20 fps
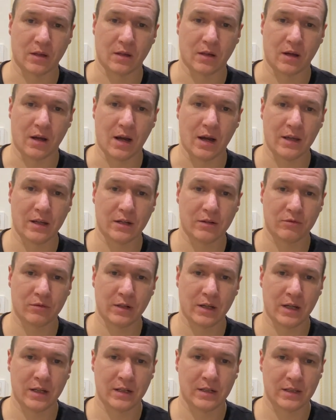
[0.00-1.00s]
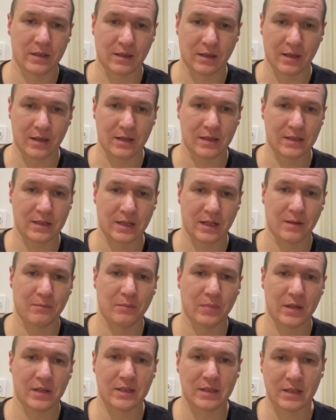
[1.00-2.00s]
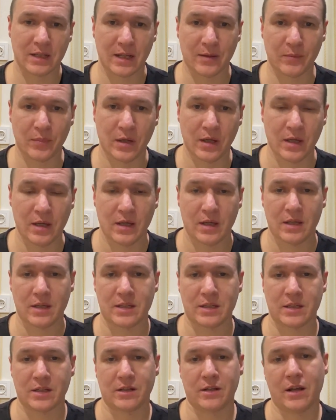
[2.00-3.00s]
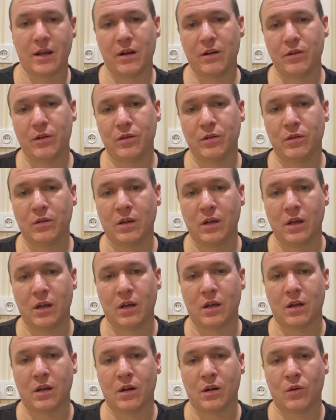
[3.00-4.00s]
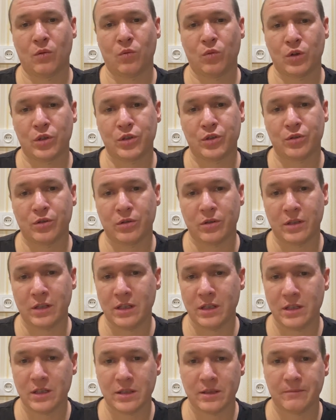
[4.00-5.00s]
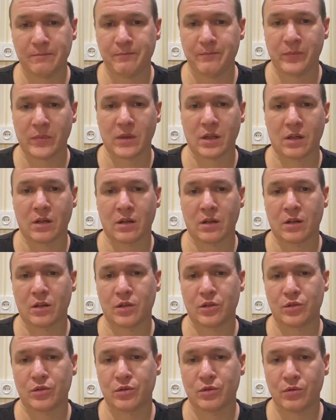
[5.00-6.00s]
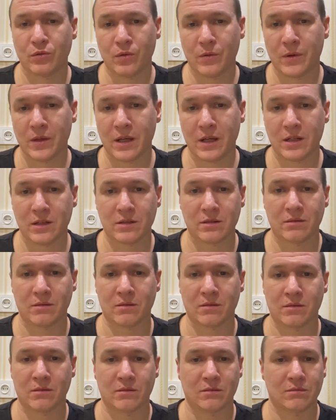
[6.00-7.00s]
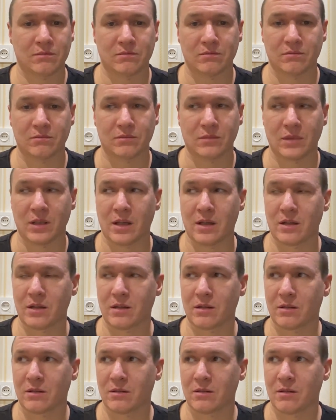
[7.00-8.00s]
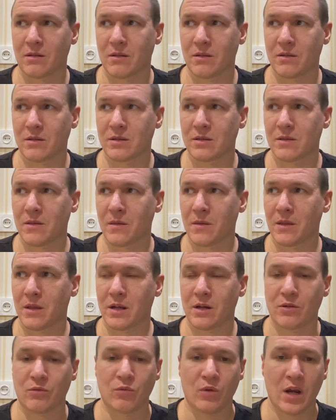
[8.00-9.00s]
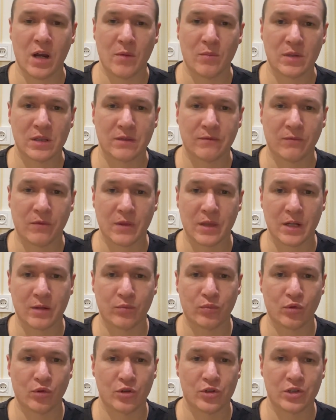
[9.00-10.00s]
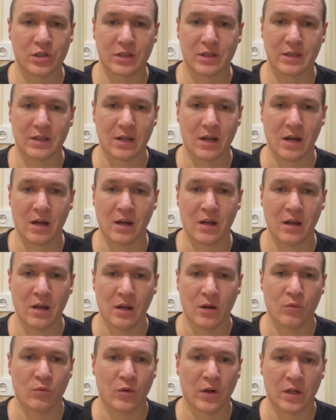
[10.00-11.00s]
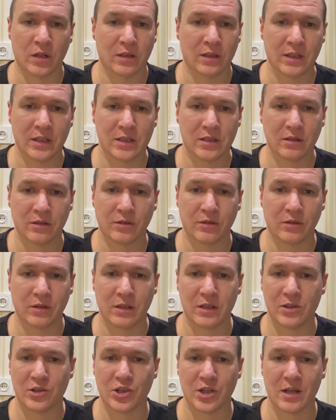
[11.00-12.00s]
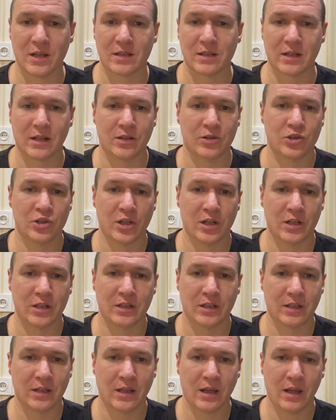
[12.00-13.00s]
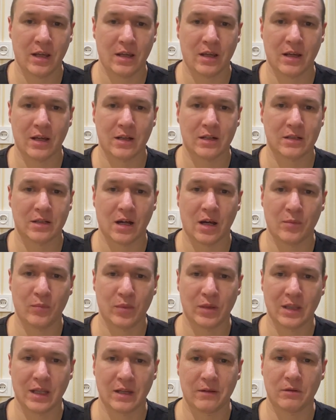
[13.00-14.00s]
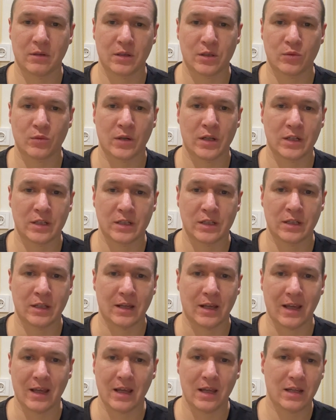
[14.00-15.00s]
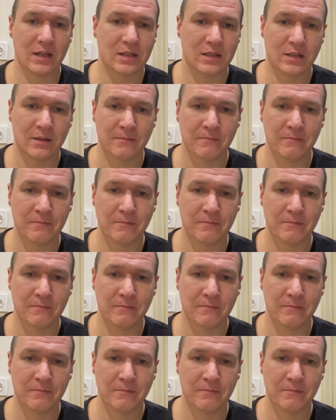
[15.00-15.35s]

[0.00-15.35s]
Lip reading: I created like step-by-step scenario. What do you need to do that? The requirements for that projects are very little. You need just JDK and API level 28